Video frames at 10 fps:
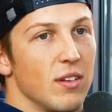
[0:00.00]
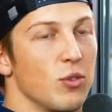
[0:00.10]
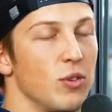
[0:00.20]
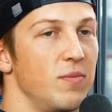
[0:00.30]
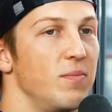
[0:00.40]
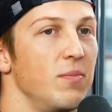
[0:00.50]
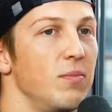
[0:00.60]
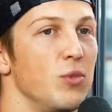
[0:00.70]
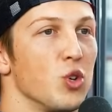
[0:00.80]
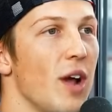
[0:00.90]
sort of
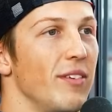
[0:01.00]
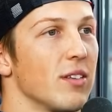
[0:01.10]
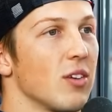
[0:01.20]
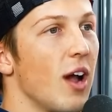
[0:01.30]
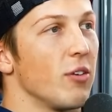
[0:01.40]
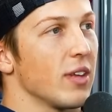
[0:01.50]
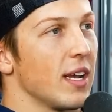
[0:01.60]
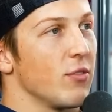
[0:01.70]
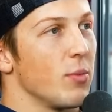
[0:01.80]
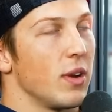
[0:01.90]
driving styles
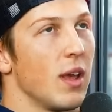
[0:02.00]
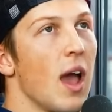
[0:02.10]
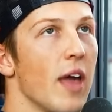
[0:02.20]
like everybody.